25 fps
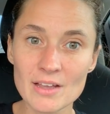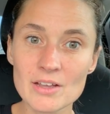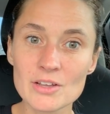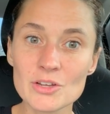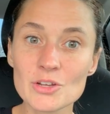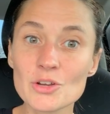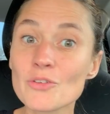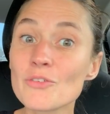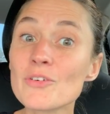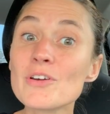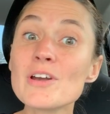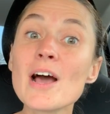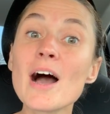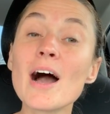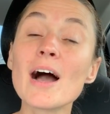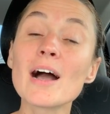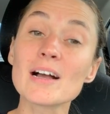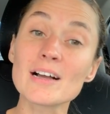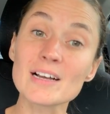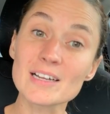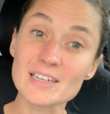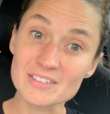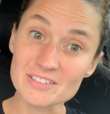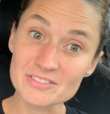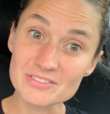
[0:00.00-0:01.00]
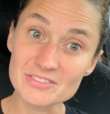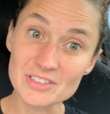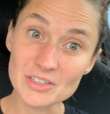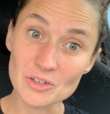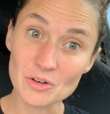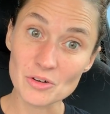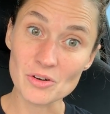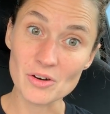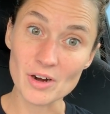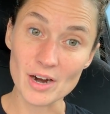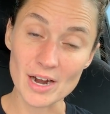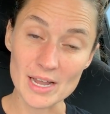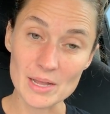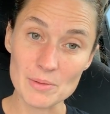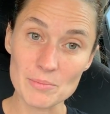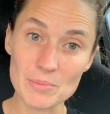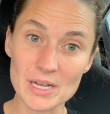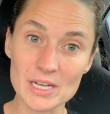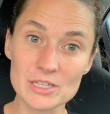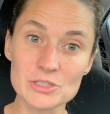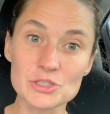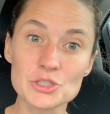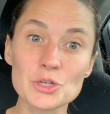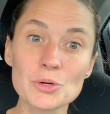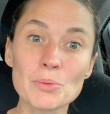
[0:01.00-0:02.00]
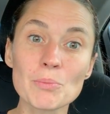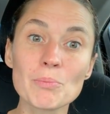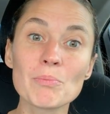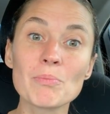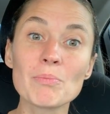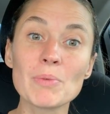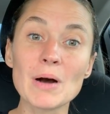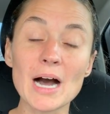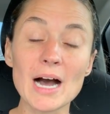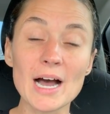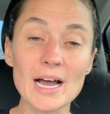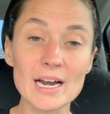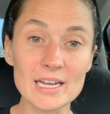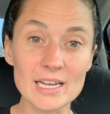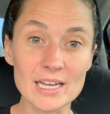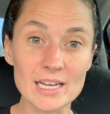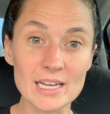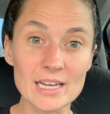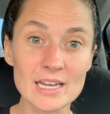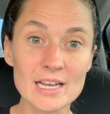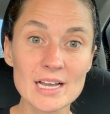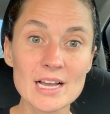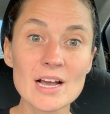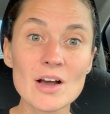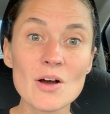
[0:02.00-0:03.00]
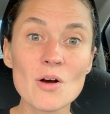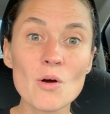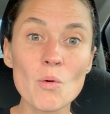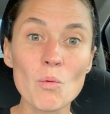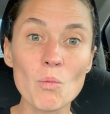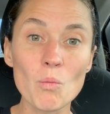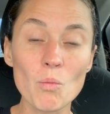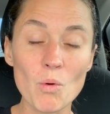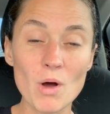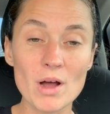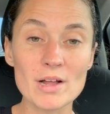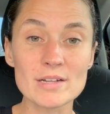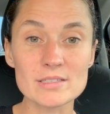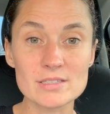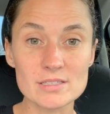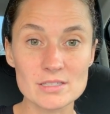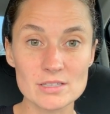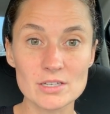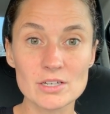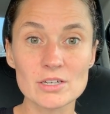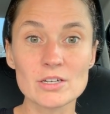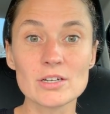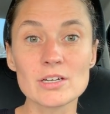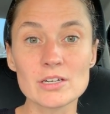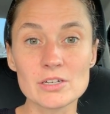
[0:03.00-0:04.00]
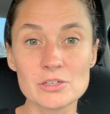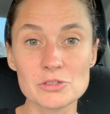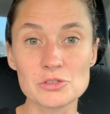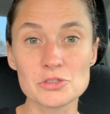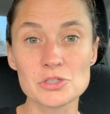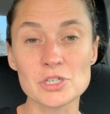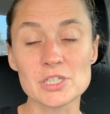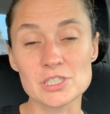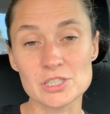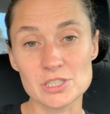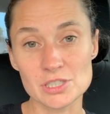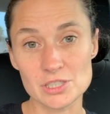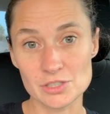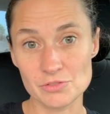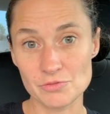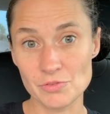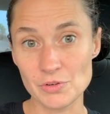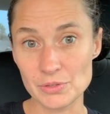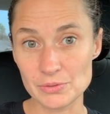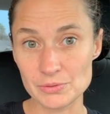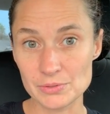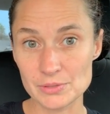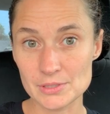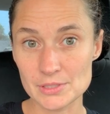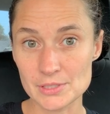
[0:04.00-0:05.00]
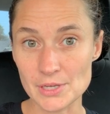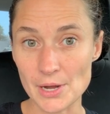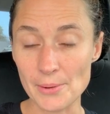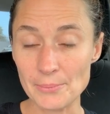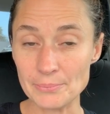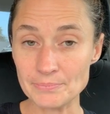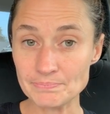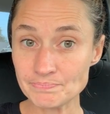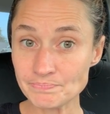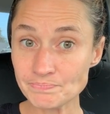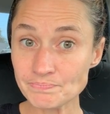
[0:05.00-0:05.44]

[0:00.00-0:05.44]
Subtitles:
You're not going to feel great because your body wants the good, nutritious food. So